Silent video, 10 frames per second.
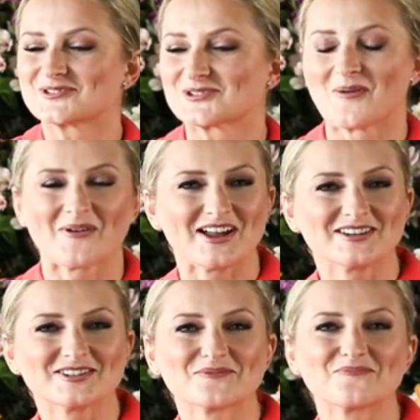so
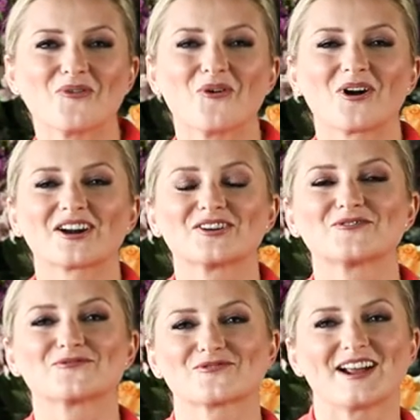much more
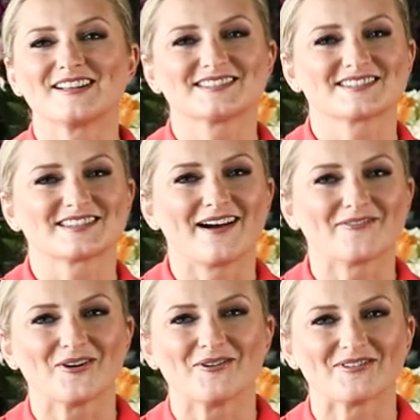great
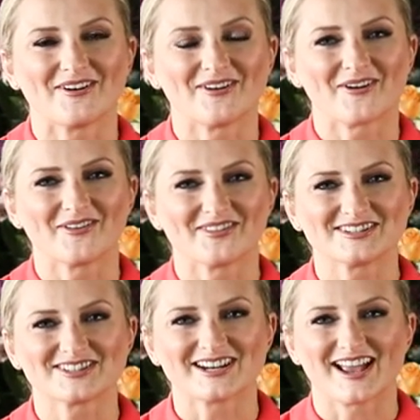stuff going on on
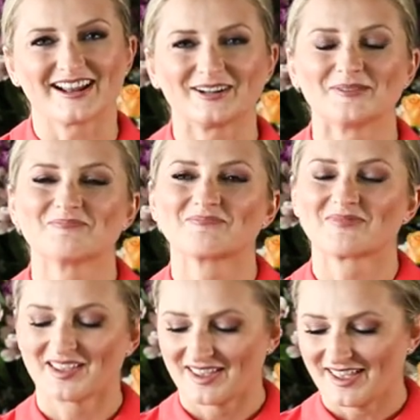this channel.
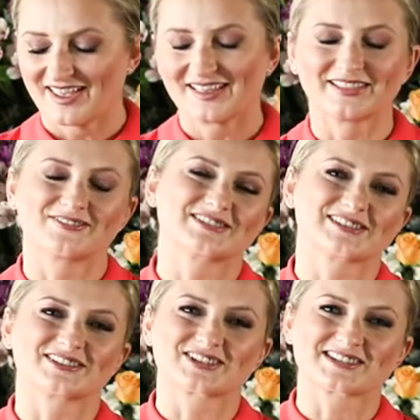Live a
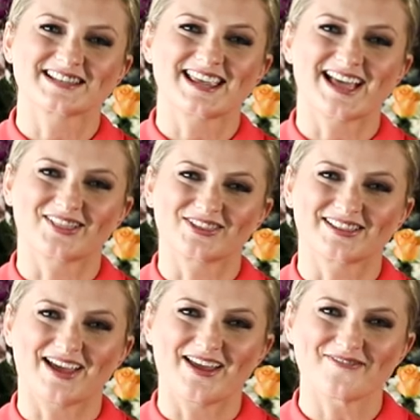deliciously healthy
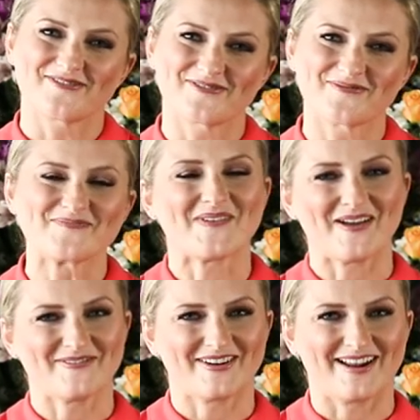life.
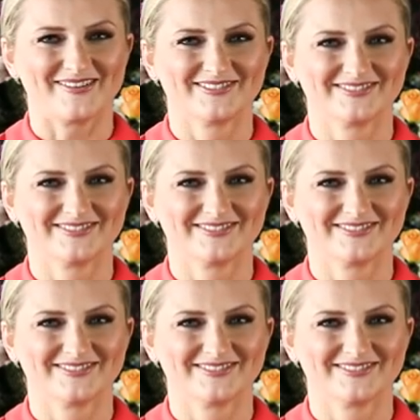Bye for now.